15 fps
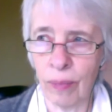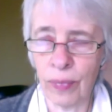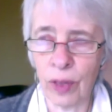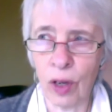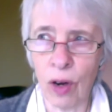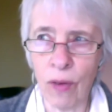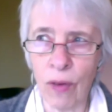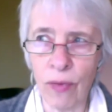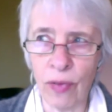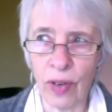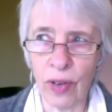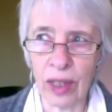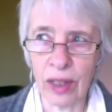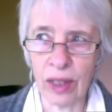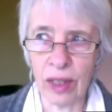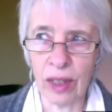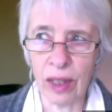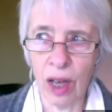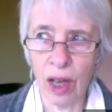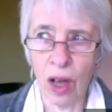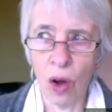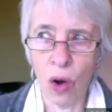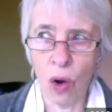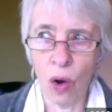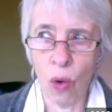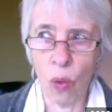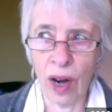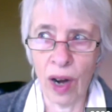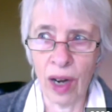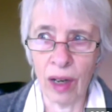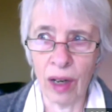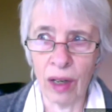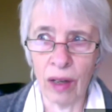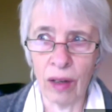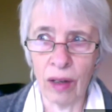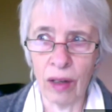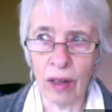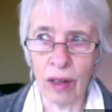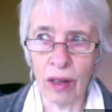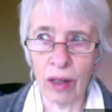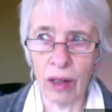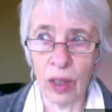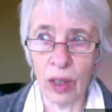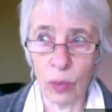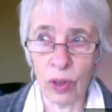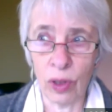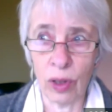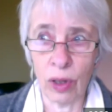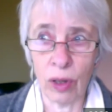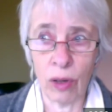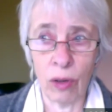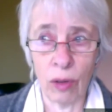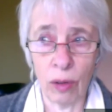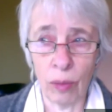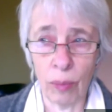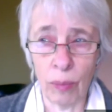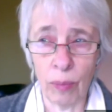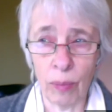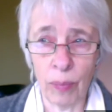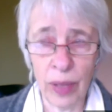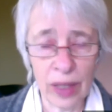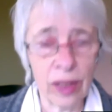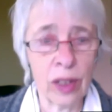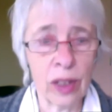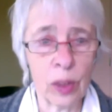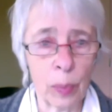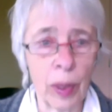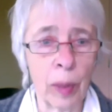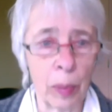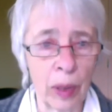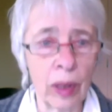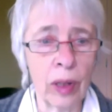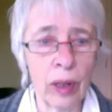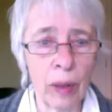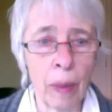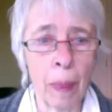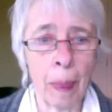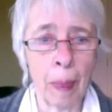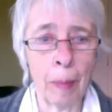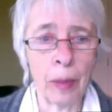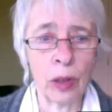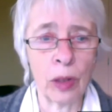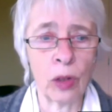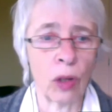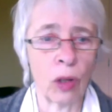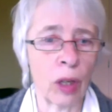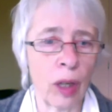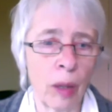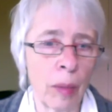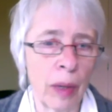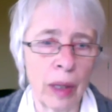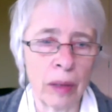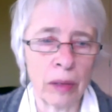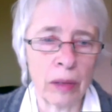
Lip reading: conference where it were all business people, but talking about,